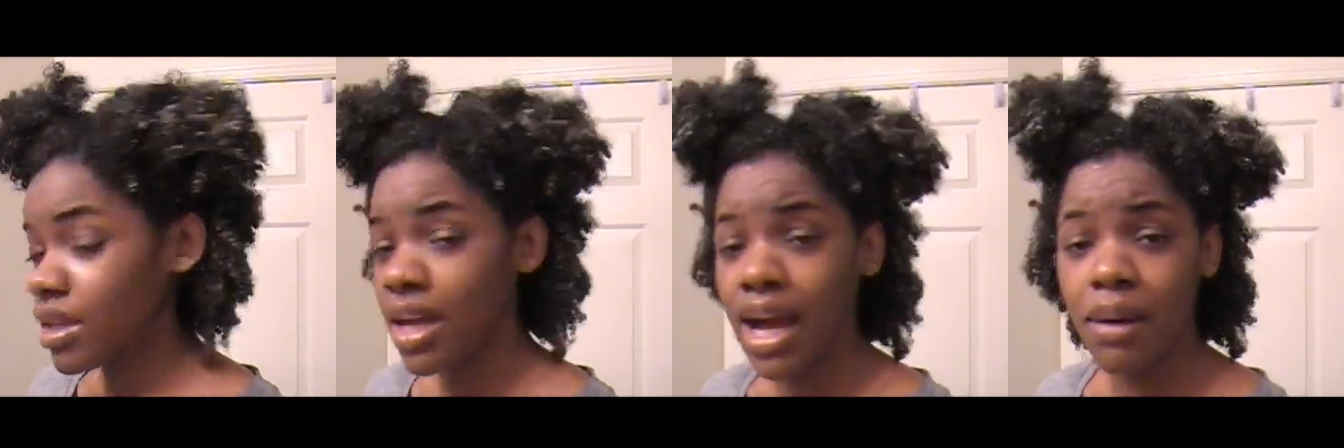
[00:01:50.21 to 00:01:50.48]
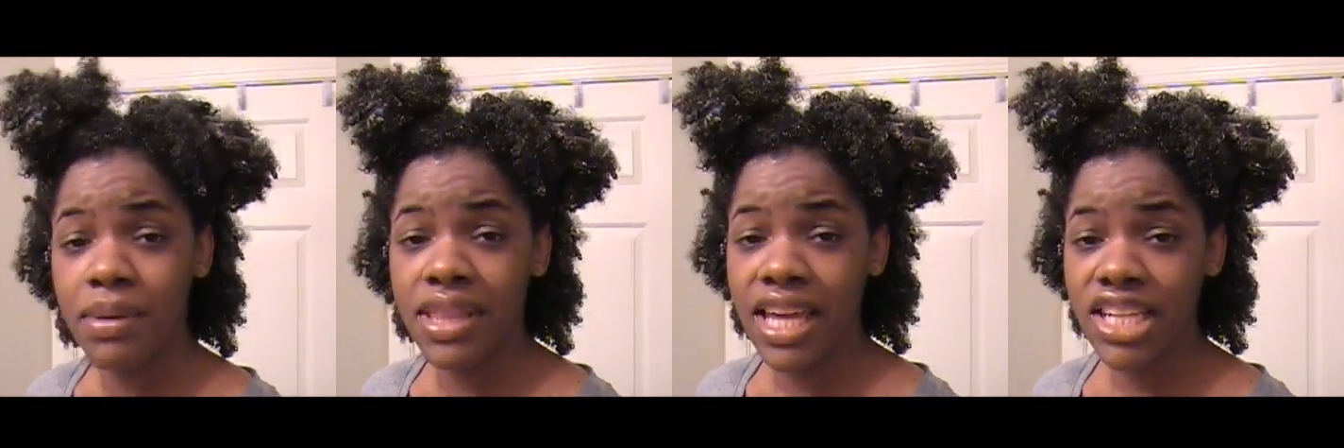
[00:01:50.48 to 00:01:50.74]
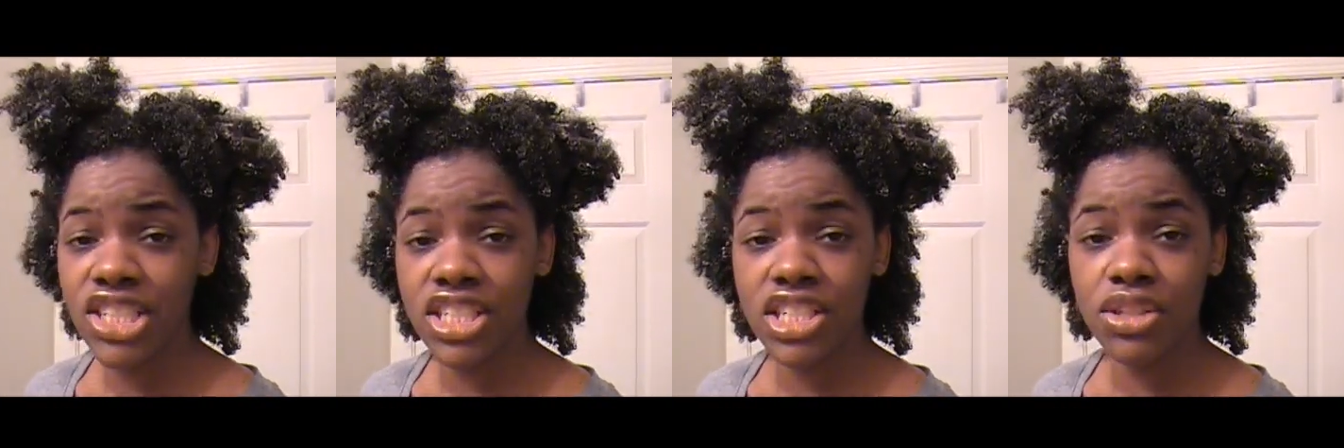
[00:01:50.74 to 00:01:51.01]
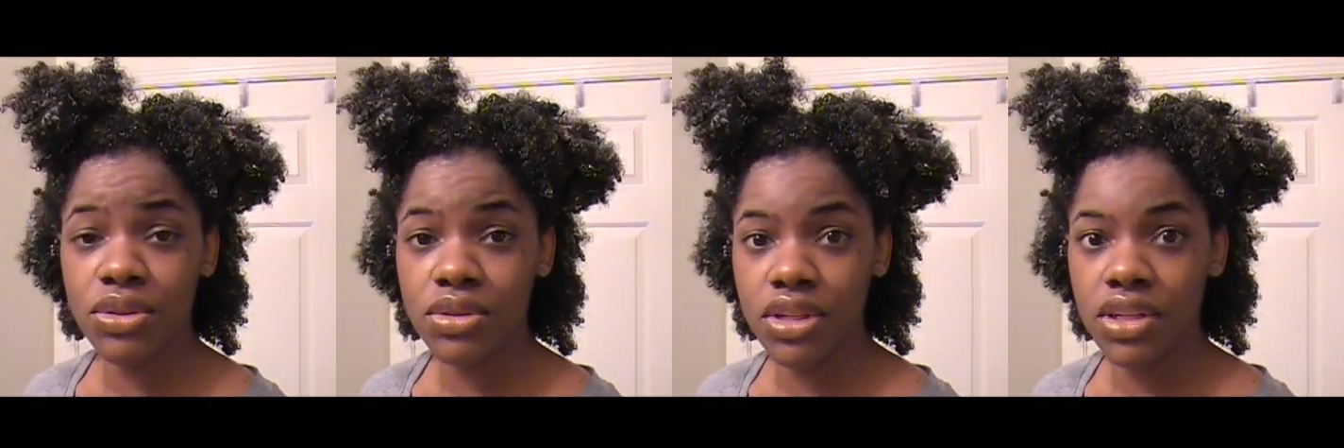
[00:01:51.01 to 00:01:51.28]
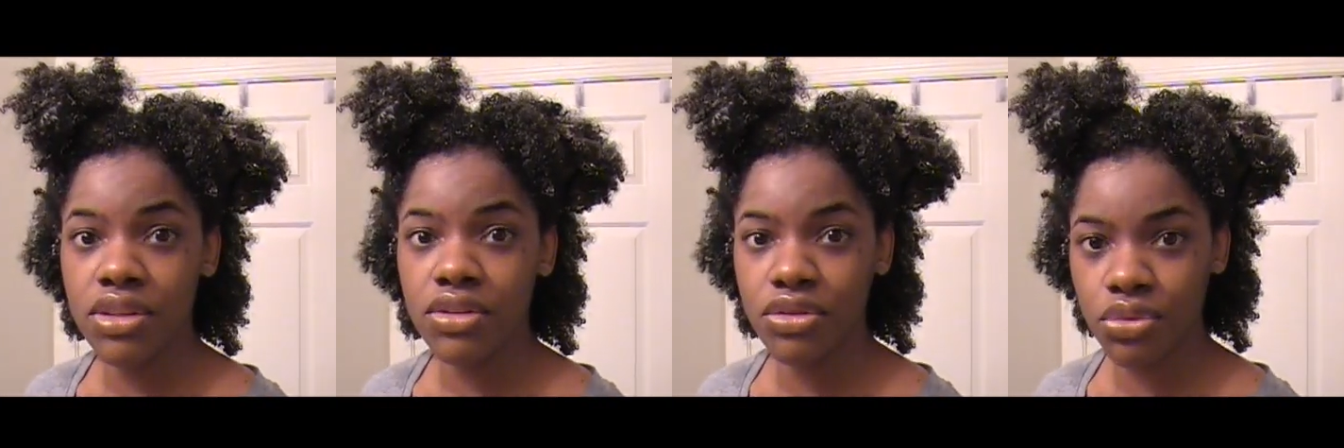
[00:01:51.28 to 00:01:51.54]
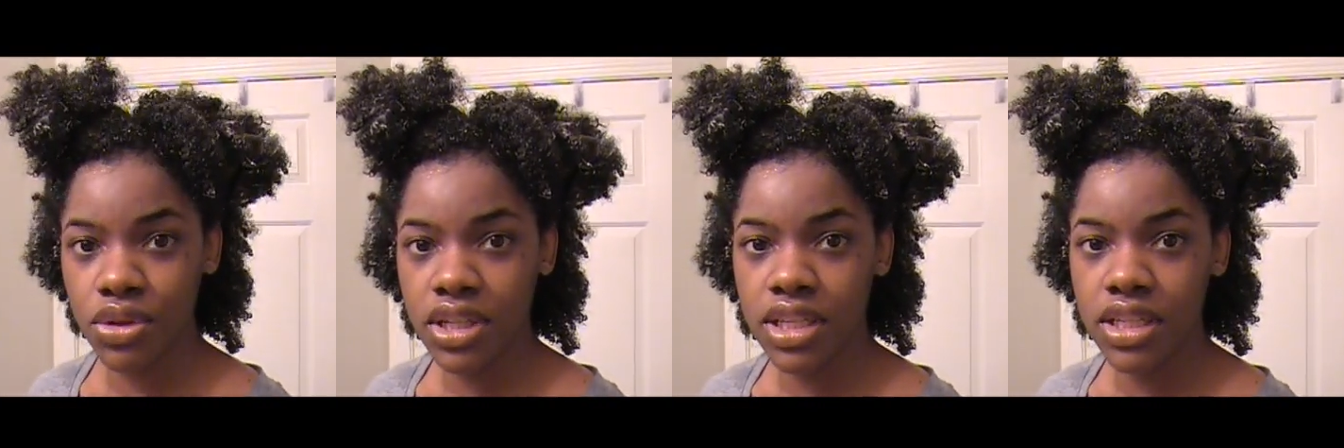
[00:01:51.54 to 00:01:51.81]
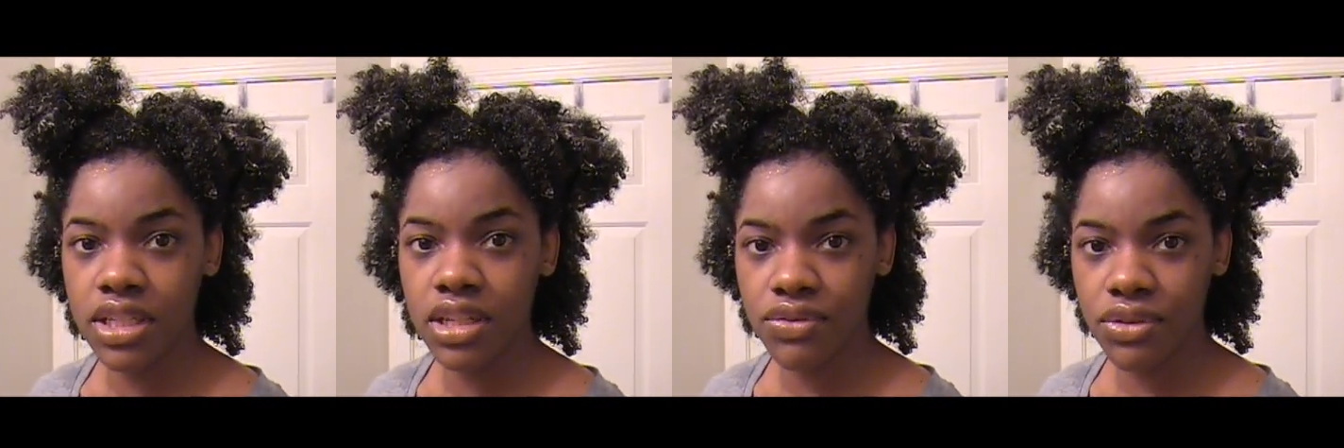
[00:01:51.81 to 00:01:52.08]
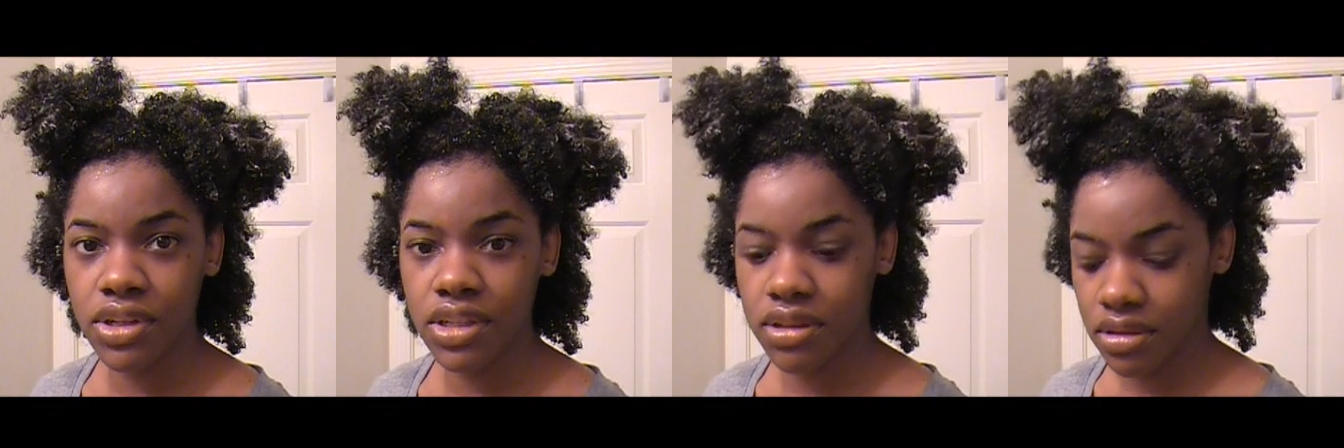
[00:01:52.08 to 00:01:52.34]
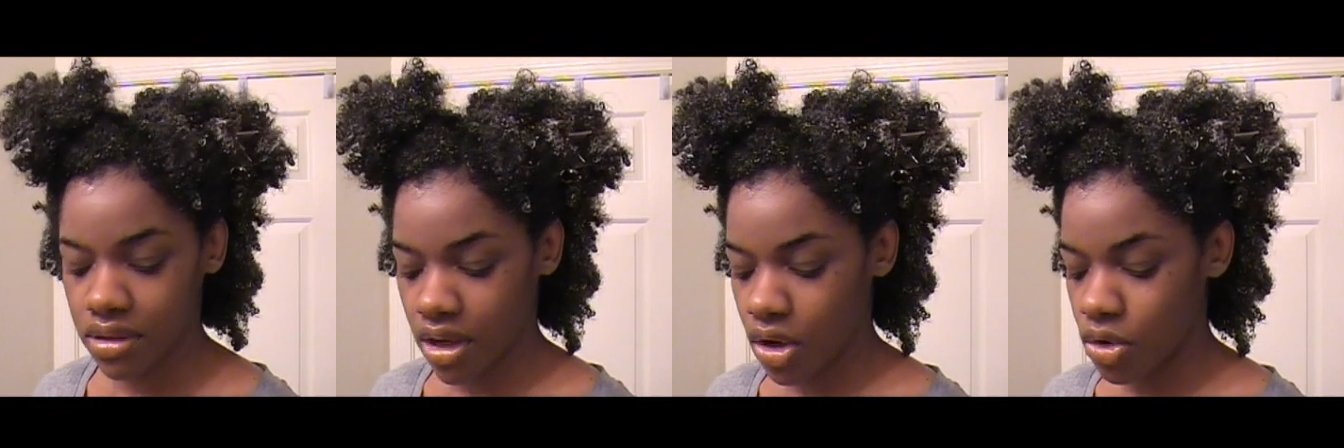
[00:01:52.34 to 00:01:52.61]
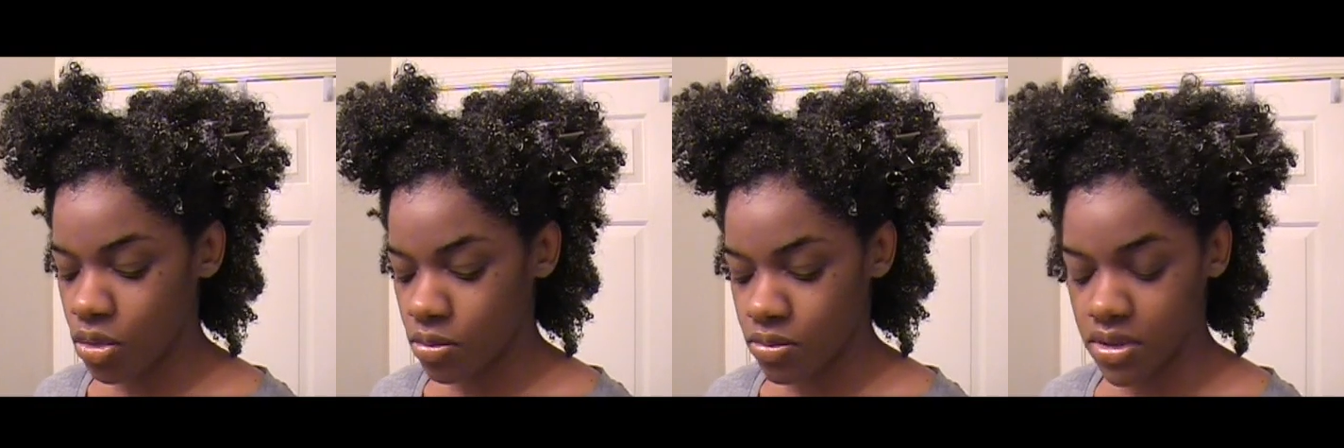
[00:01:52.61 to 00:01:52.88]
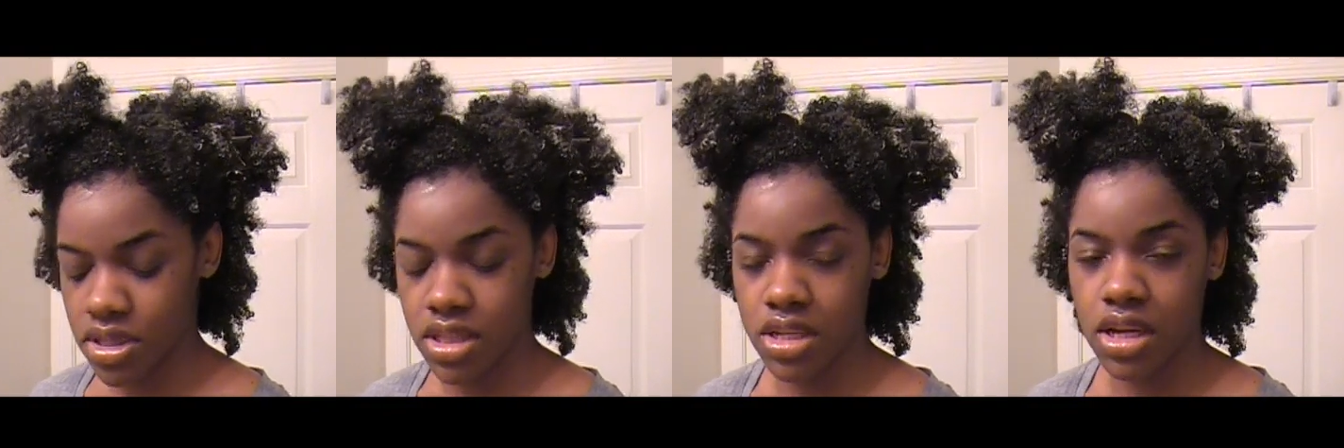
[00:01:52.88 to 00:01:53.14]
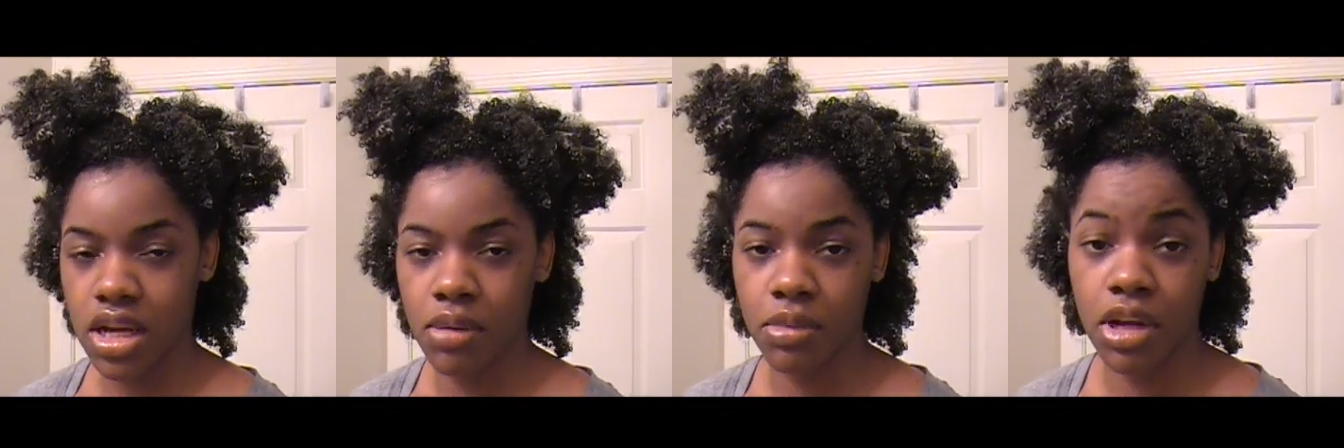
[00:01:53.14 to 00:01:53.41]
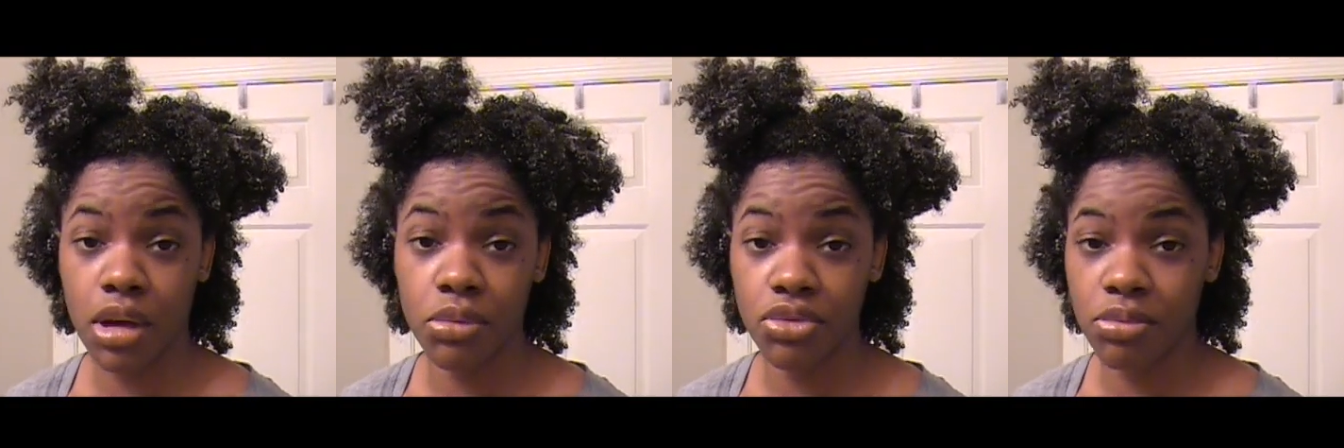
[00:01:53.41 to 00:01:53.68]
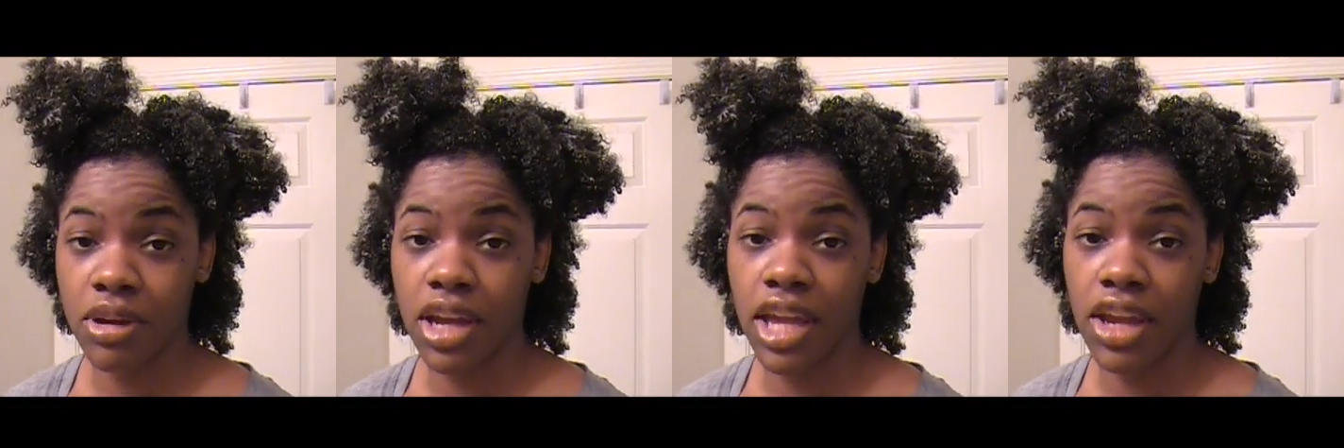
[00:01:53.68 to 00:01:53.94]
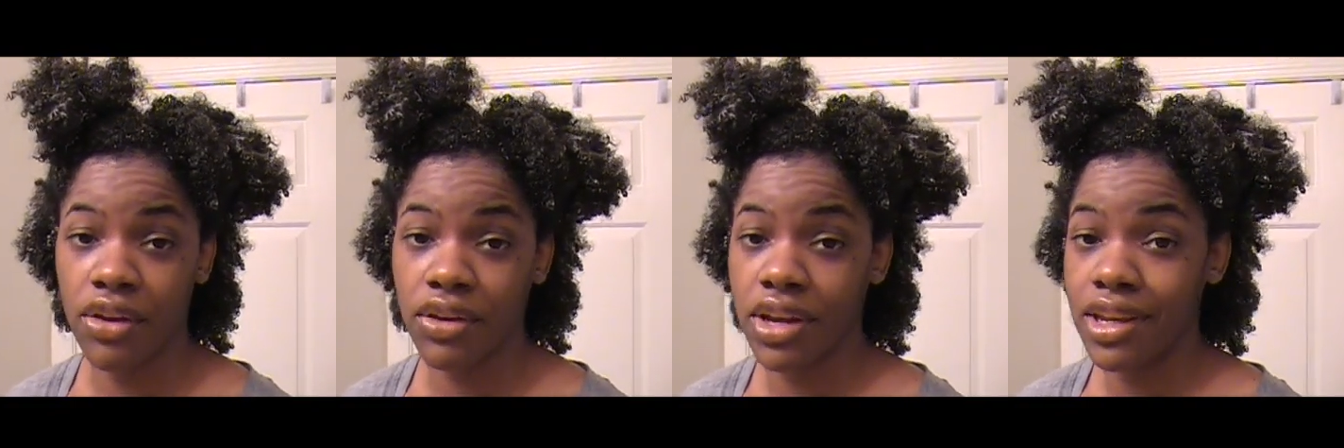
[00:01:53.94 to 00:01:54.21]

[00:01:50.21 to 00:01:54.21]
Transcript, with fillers: I was actually using three different combs to um, comb through my hair.